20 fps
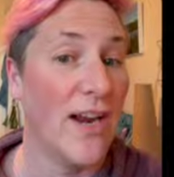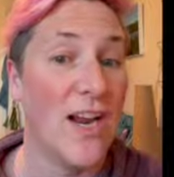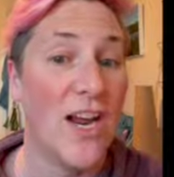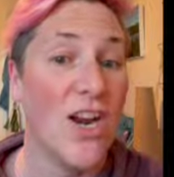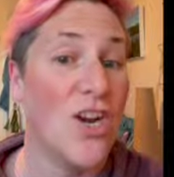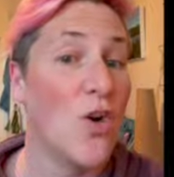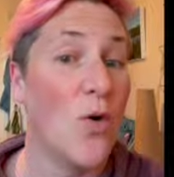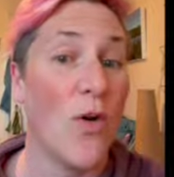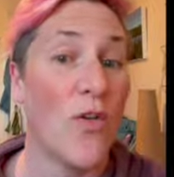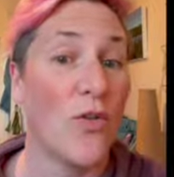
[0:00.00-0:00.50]

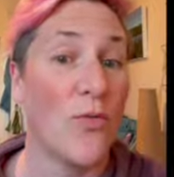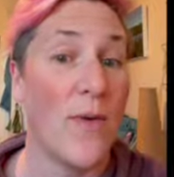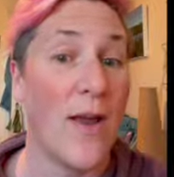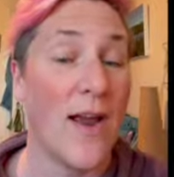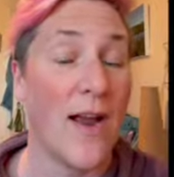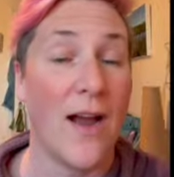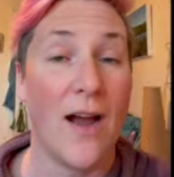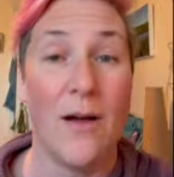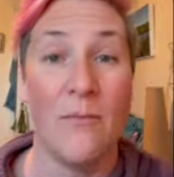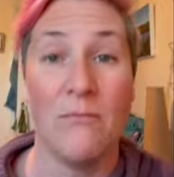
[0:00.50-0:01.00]
no other
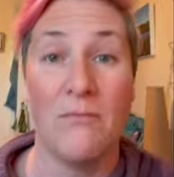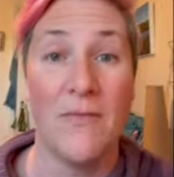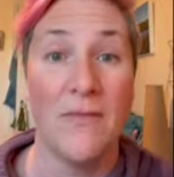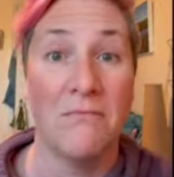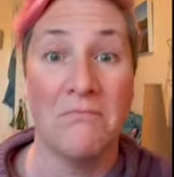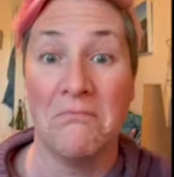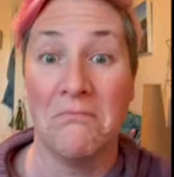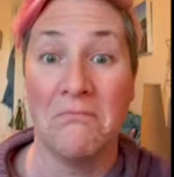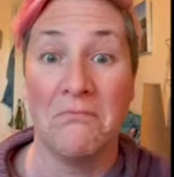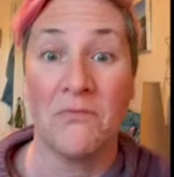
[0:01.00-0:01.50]
makeup,
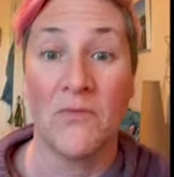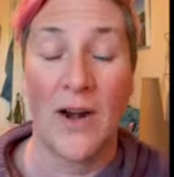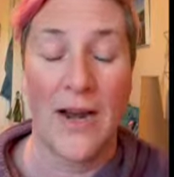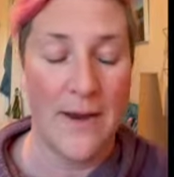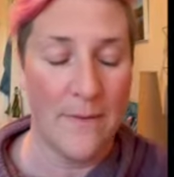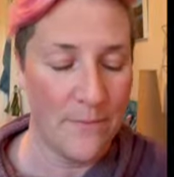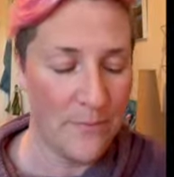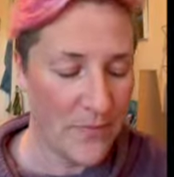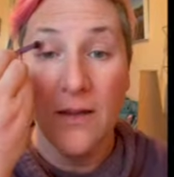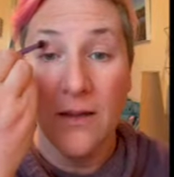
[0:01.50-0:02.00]

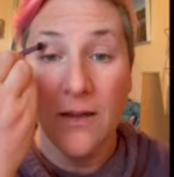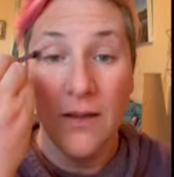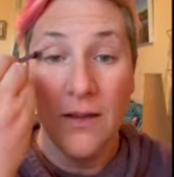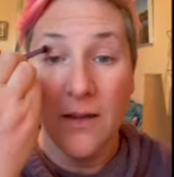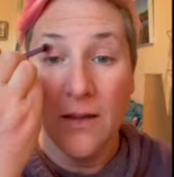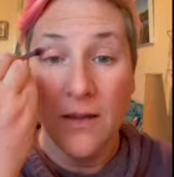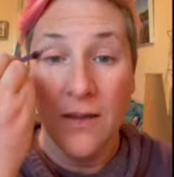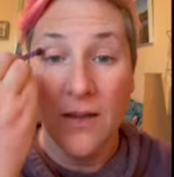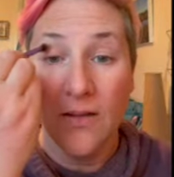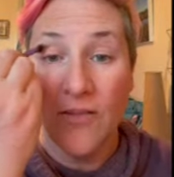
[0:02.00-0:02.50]
right?
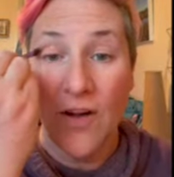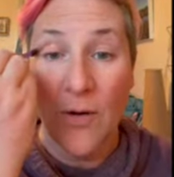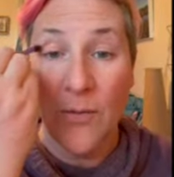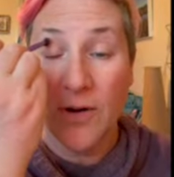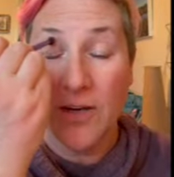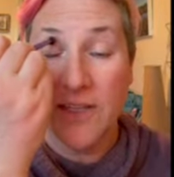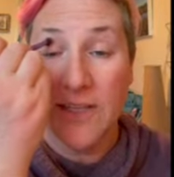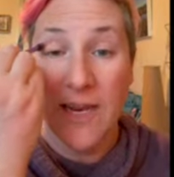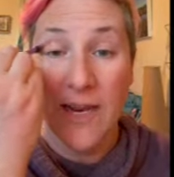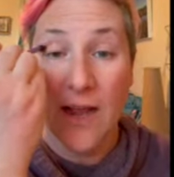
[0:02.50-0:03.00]
If I were
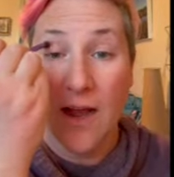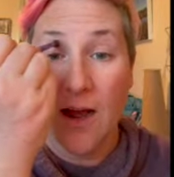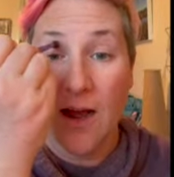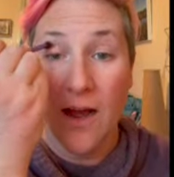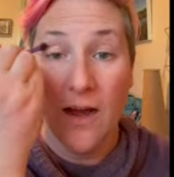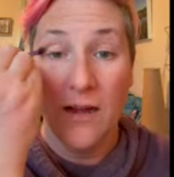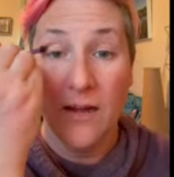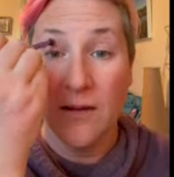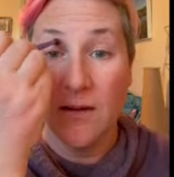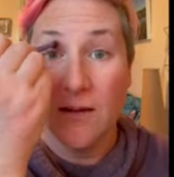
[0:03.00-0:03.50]
to take
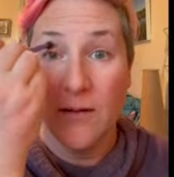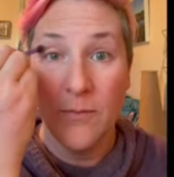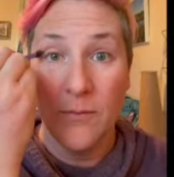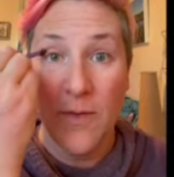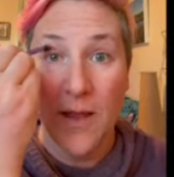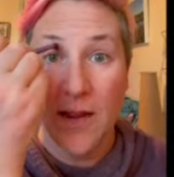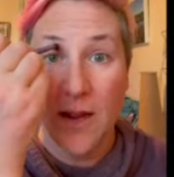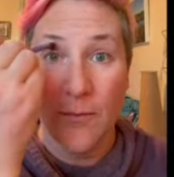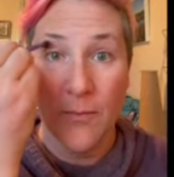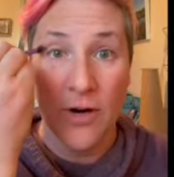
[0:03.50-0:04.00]
a
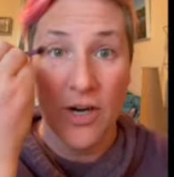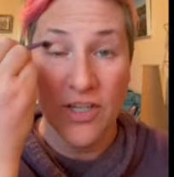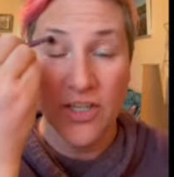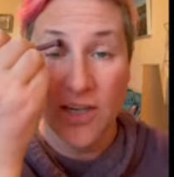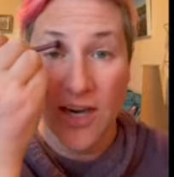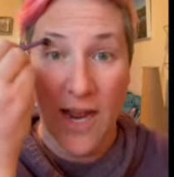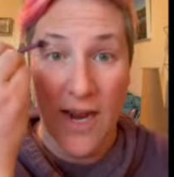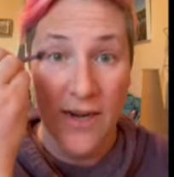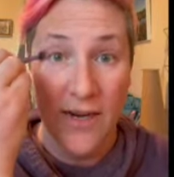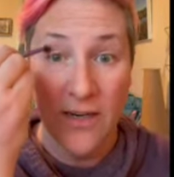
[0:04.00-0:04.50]
makeup brush
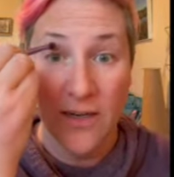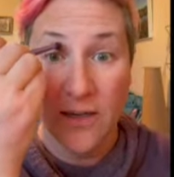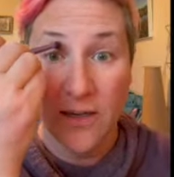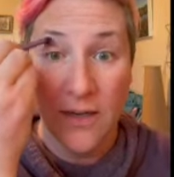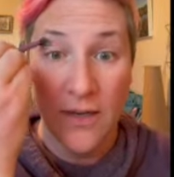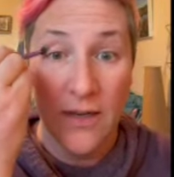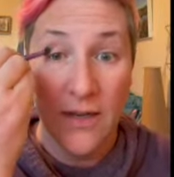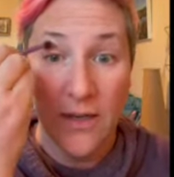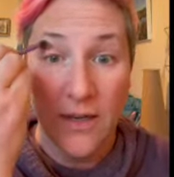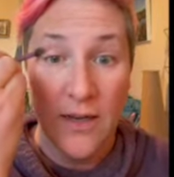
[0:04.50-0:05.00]
again, and
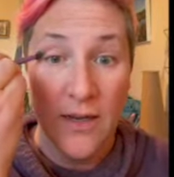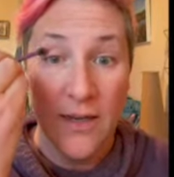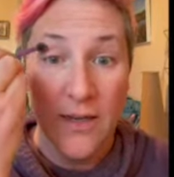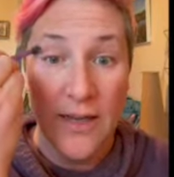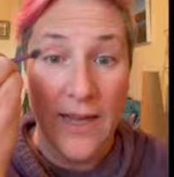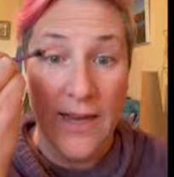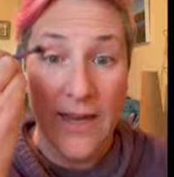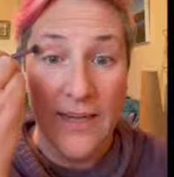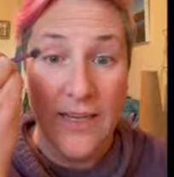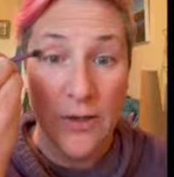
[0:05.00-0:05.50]

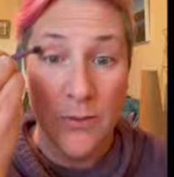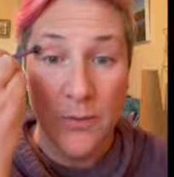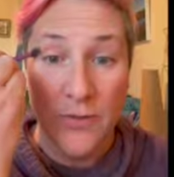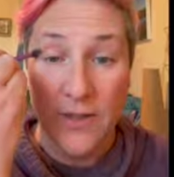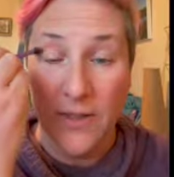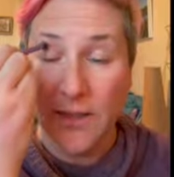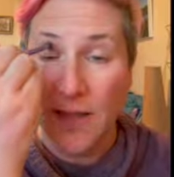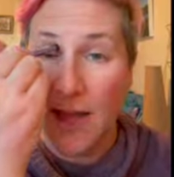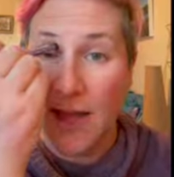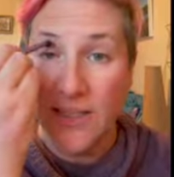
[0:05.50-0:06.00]
like I did with
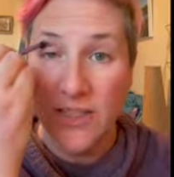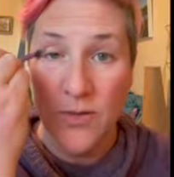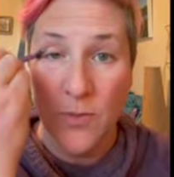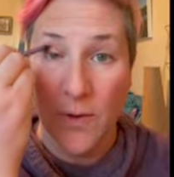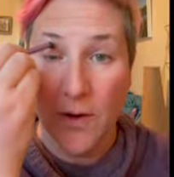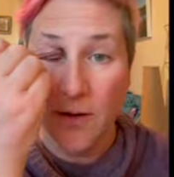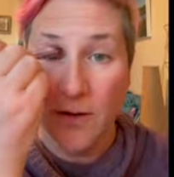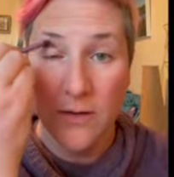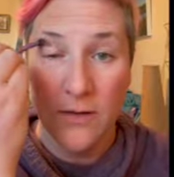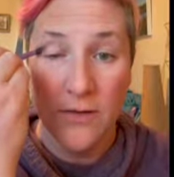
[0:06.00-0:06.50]
the last
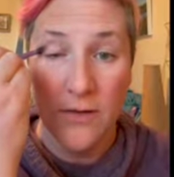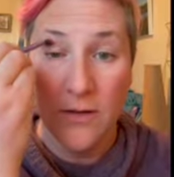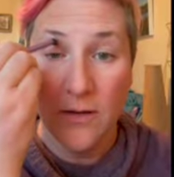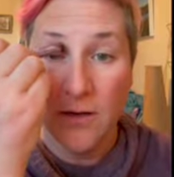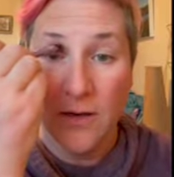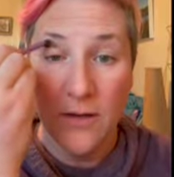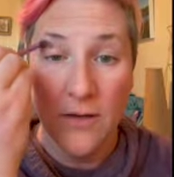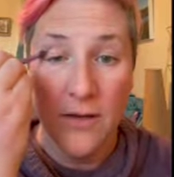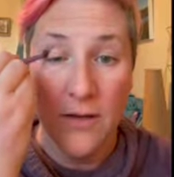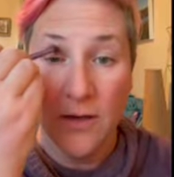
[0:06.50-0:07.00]
one,
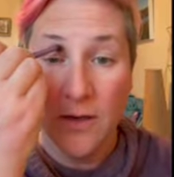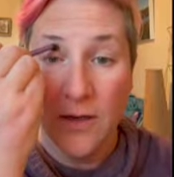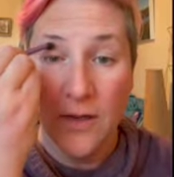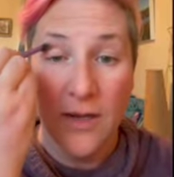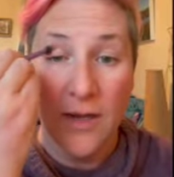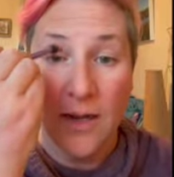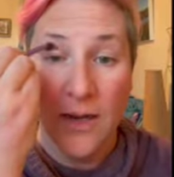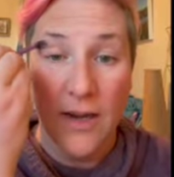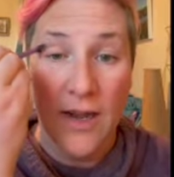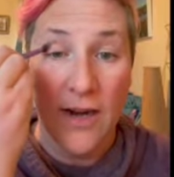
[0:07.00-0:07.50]

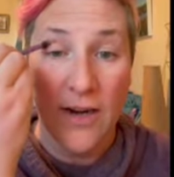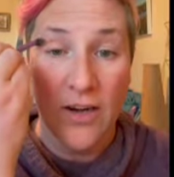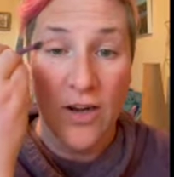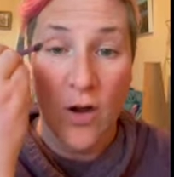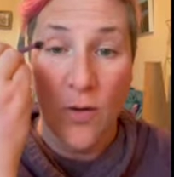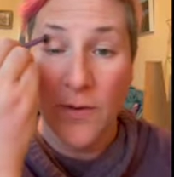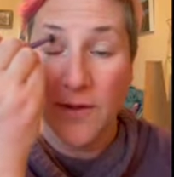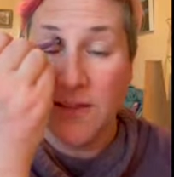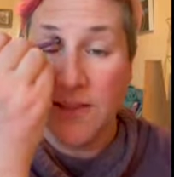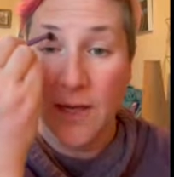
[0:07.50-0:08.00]
kind of
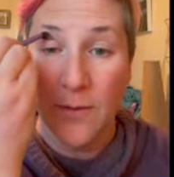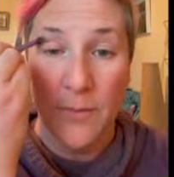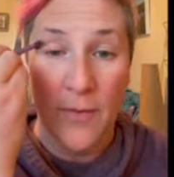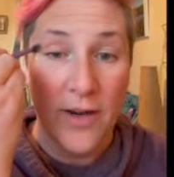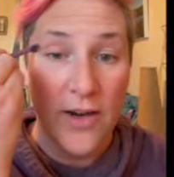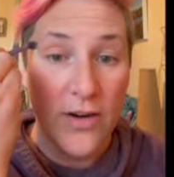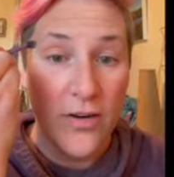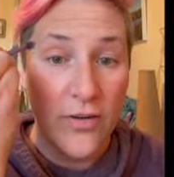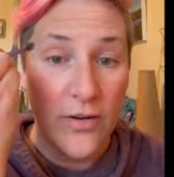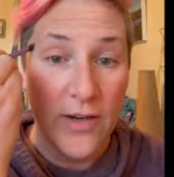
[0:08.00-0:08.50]
go inside my
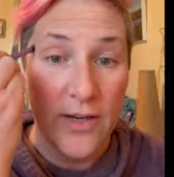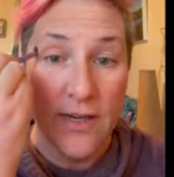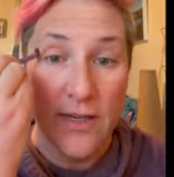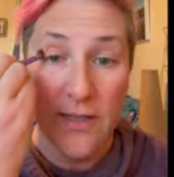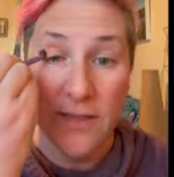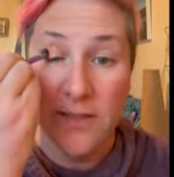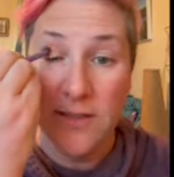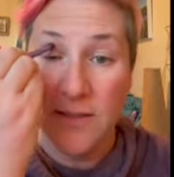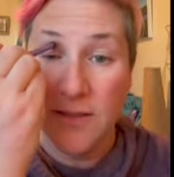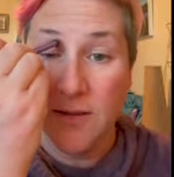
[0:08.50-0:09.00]

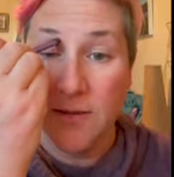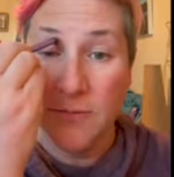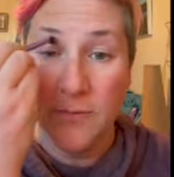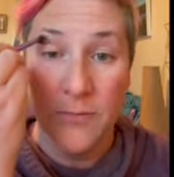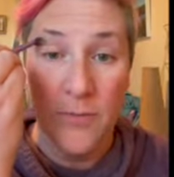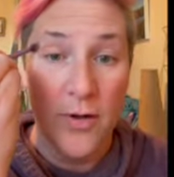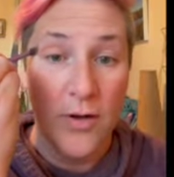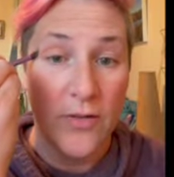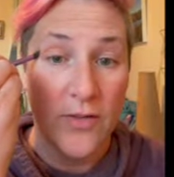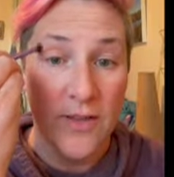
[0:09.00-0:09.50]
crease,
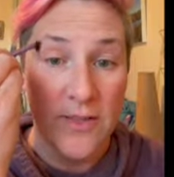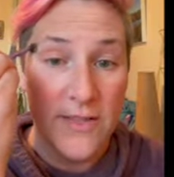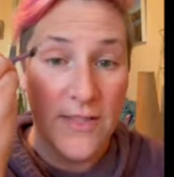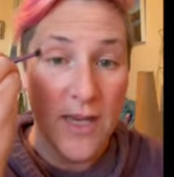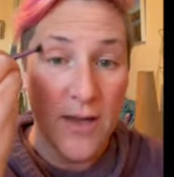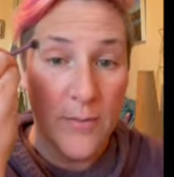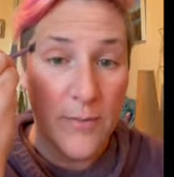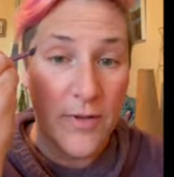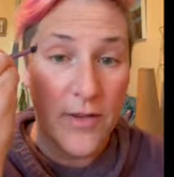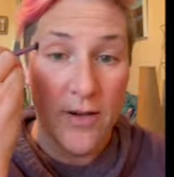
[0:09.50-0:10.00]
pull this
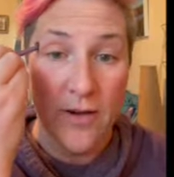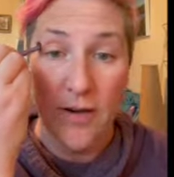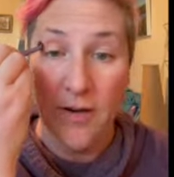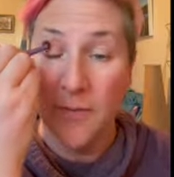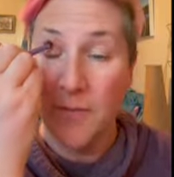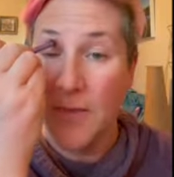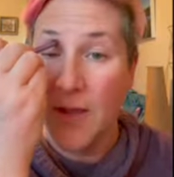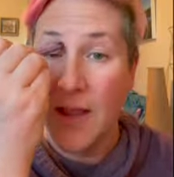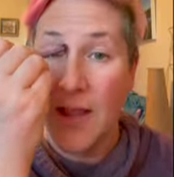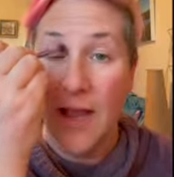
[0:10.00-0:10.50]
up
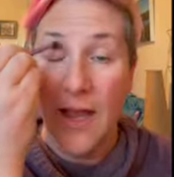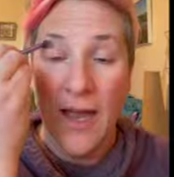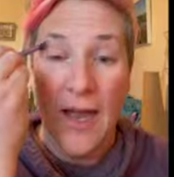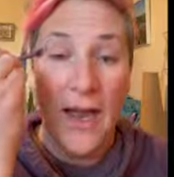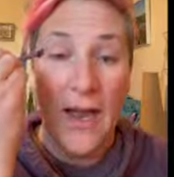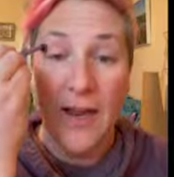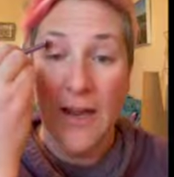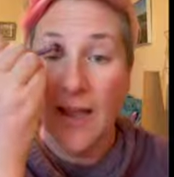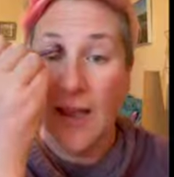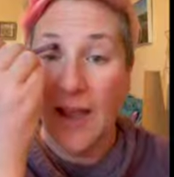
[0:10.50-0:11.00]
here,
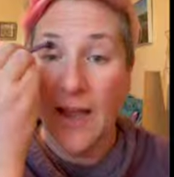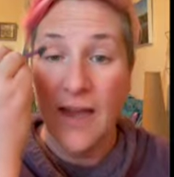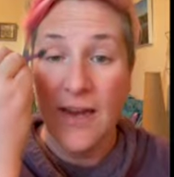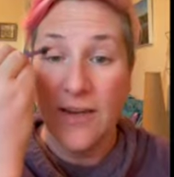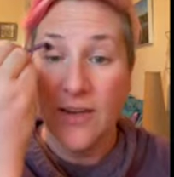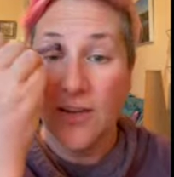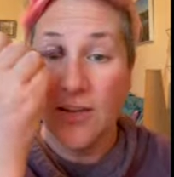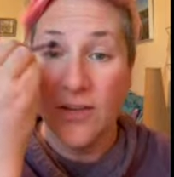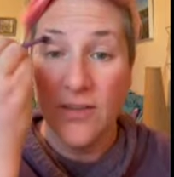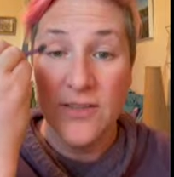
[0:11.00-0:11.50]

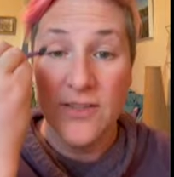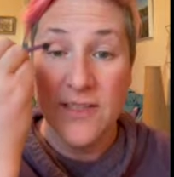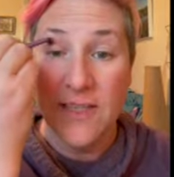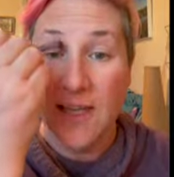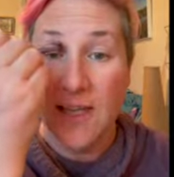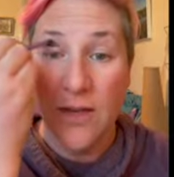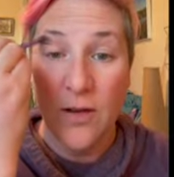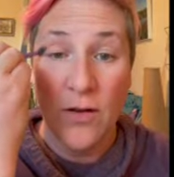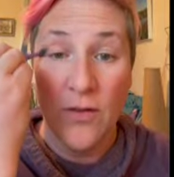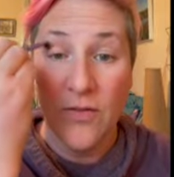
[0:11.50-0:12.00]
again, you'll
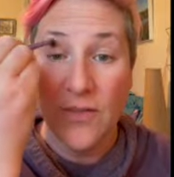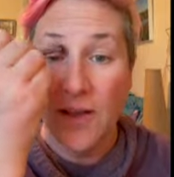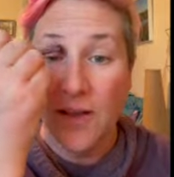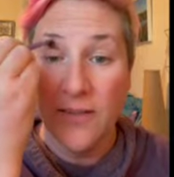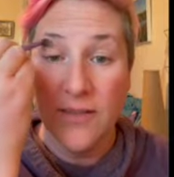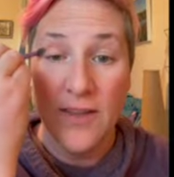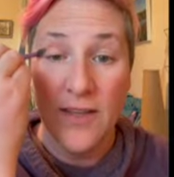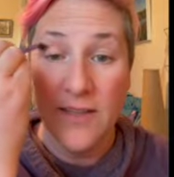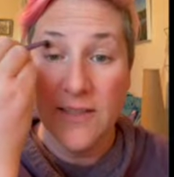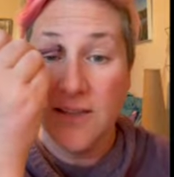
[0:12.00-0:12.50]
see
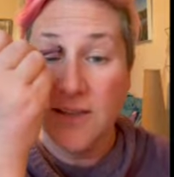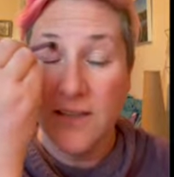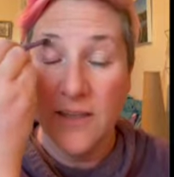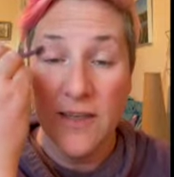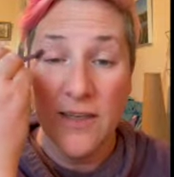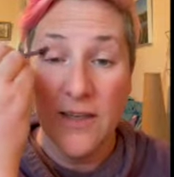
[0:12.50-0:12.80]
that this